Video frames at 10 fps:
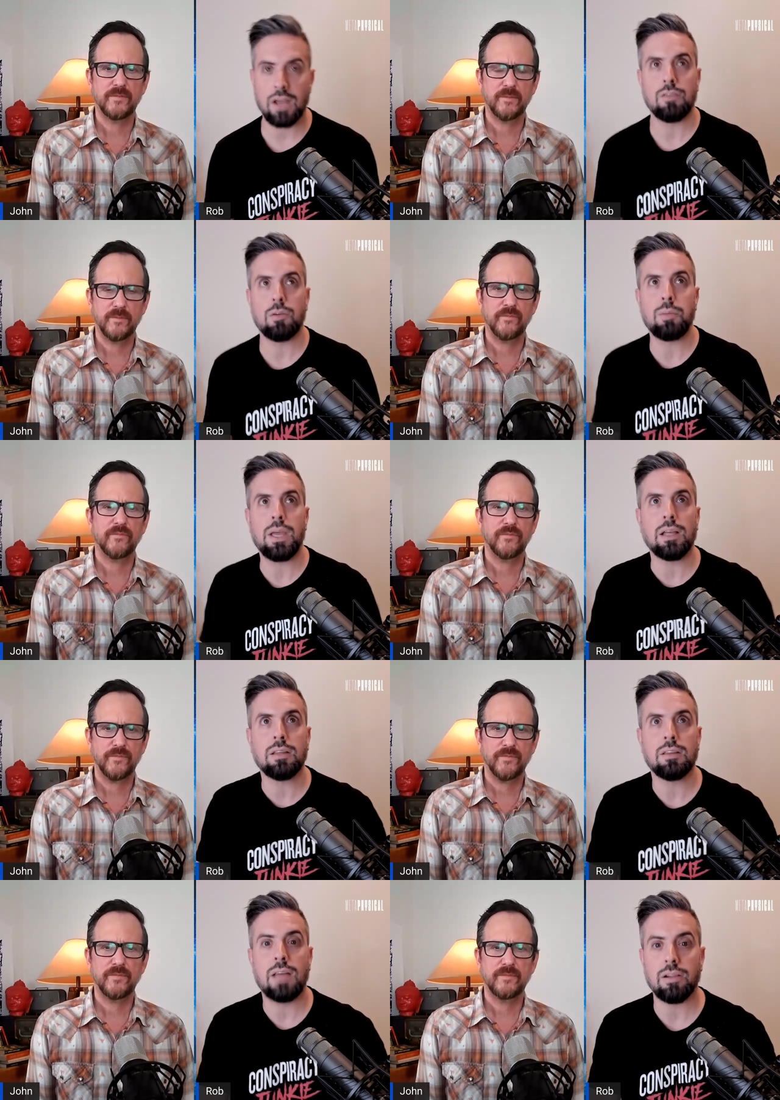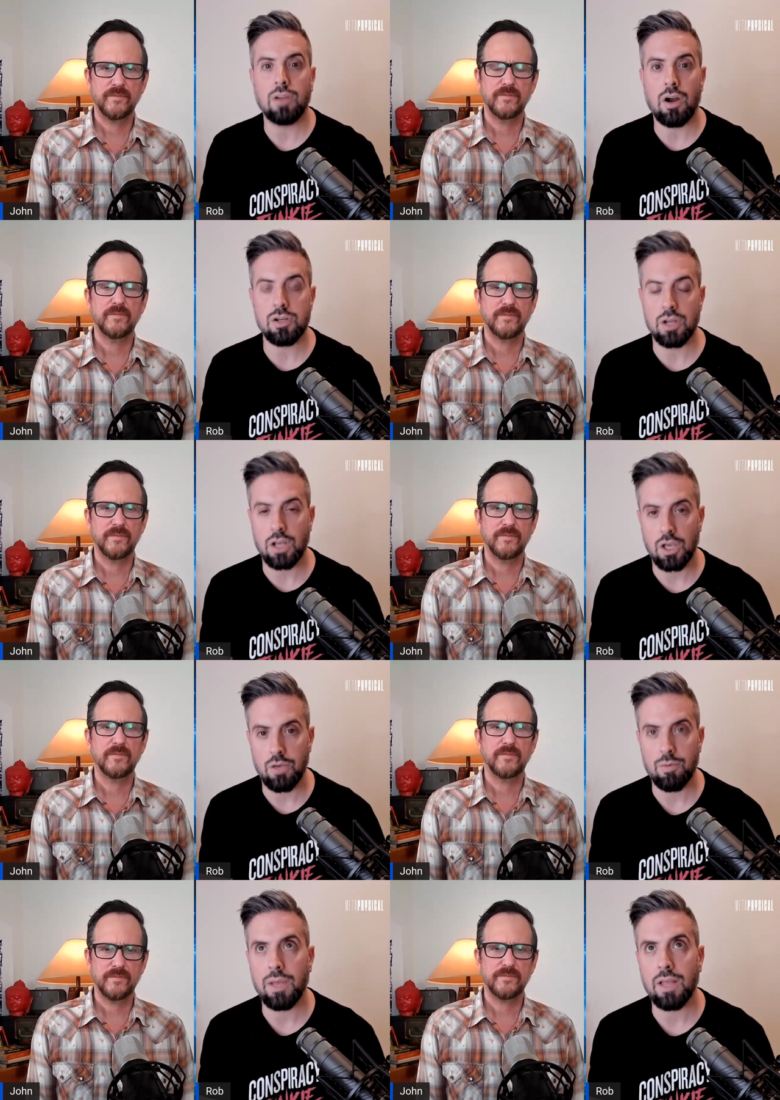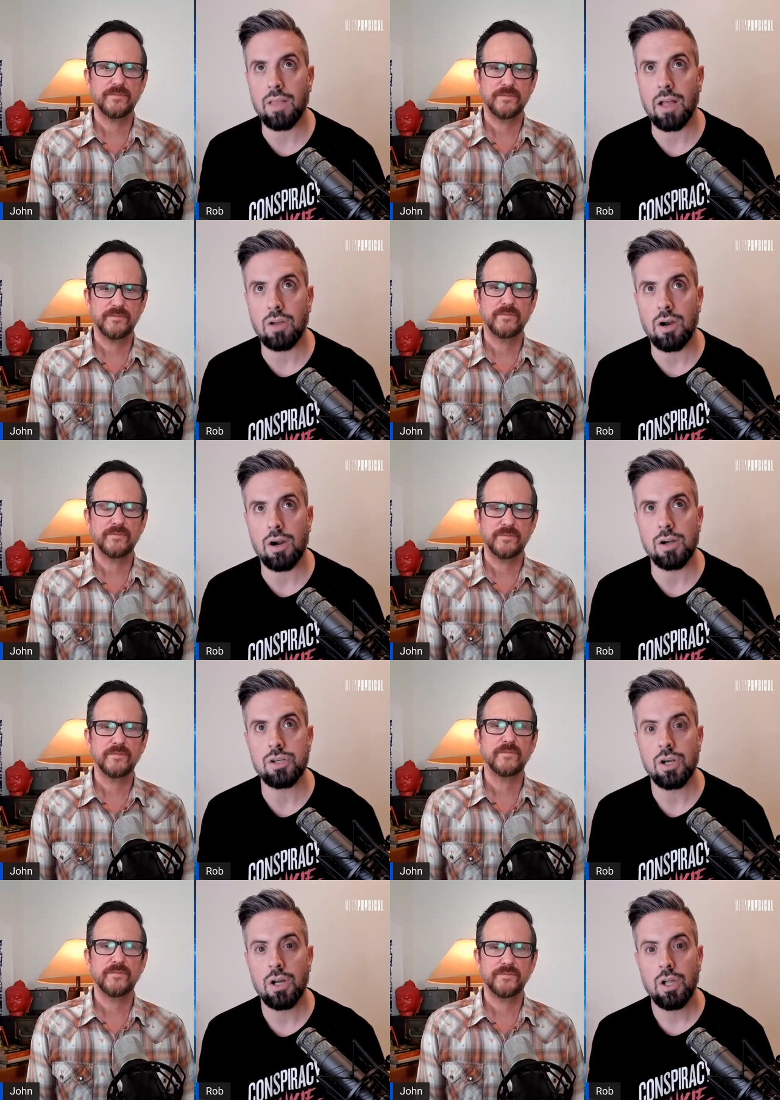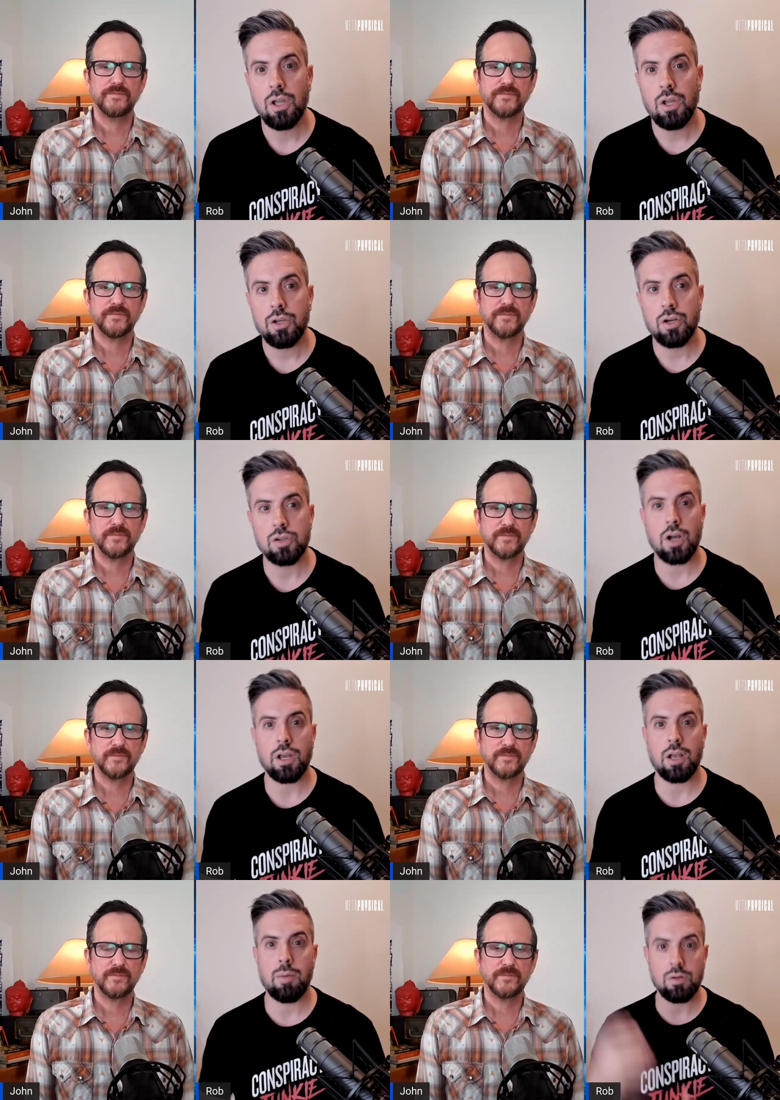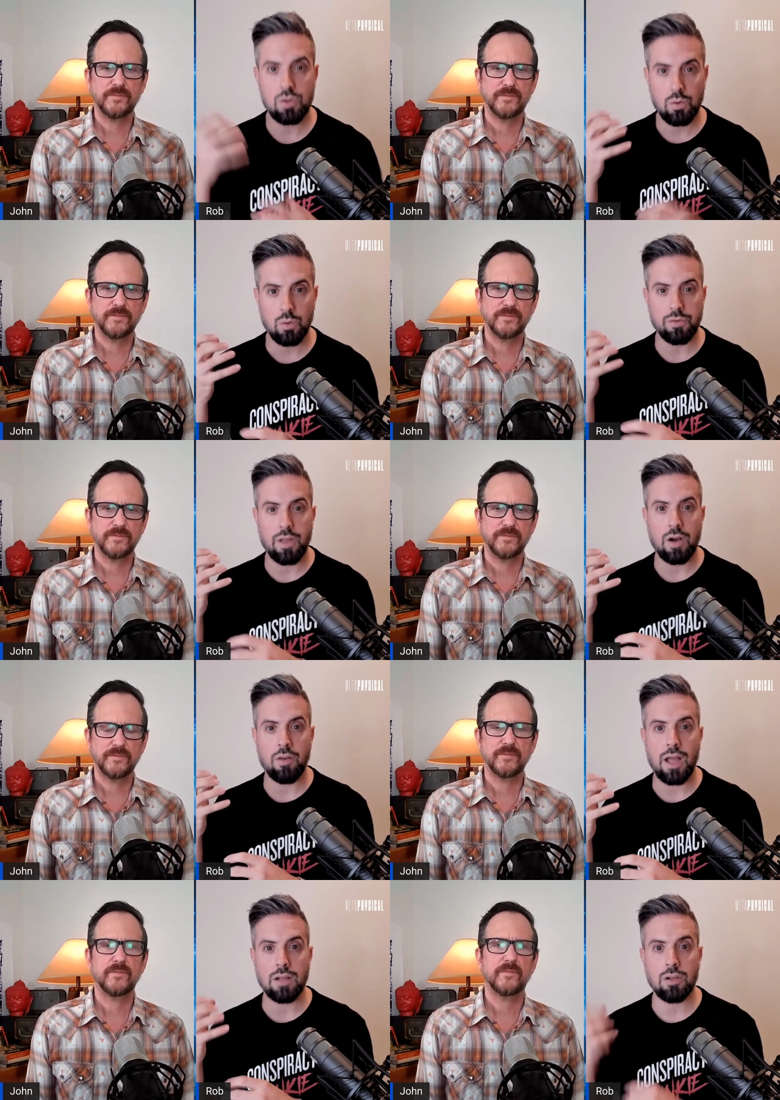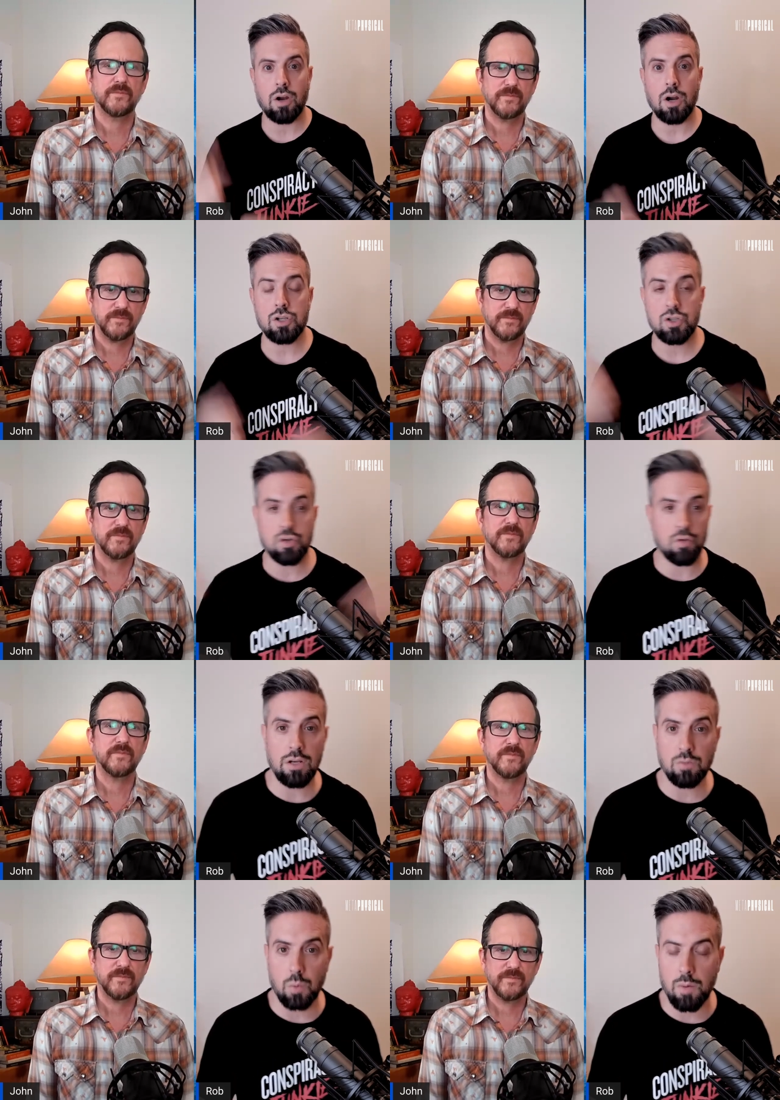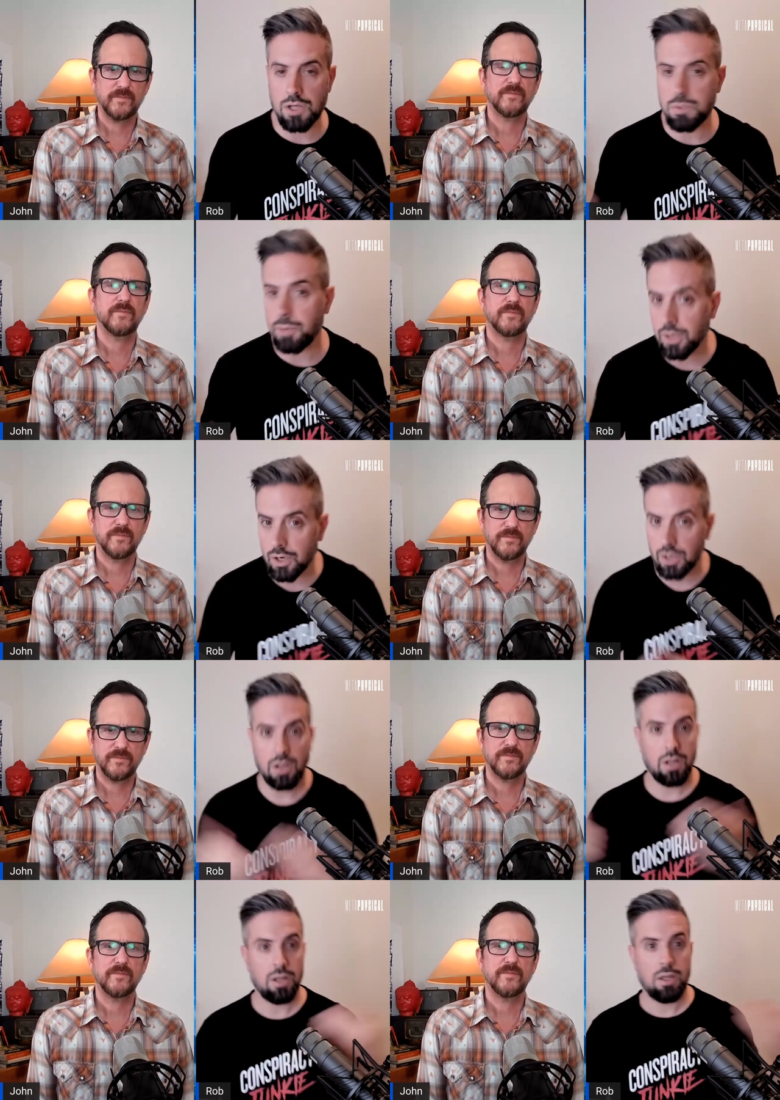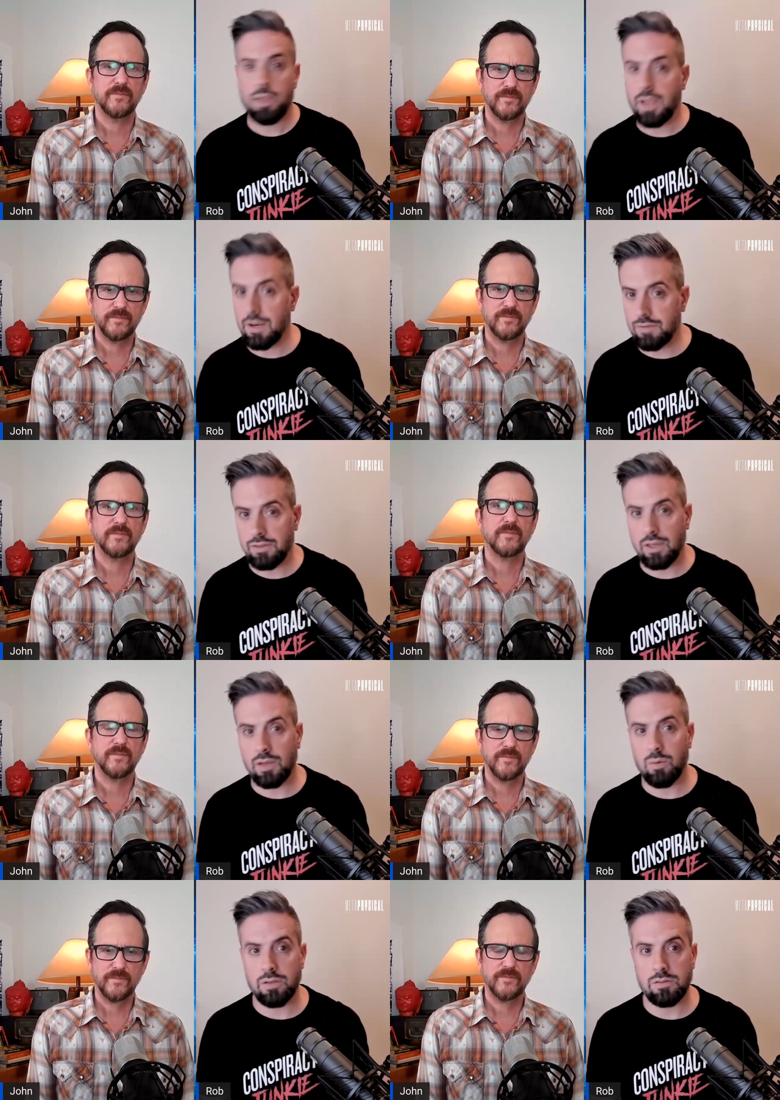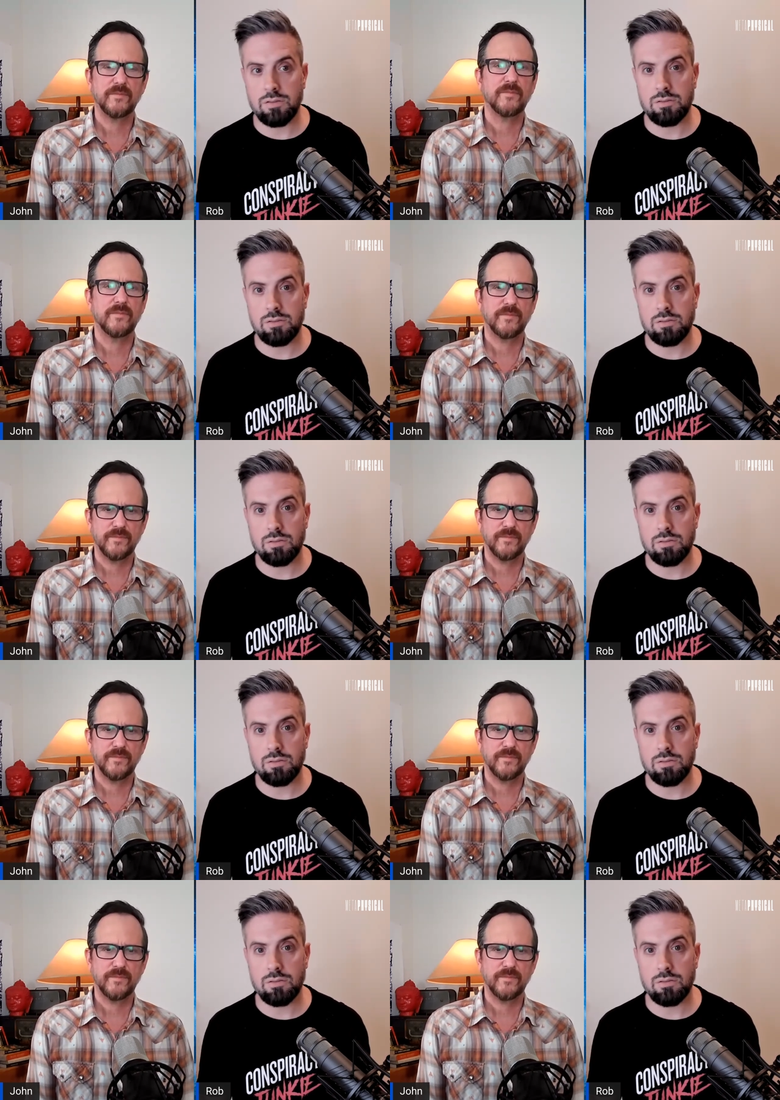Speaker 1: of a being that large, like a human being that large you're talking about tools that are that large. Trees were much bigger. Everything was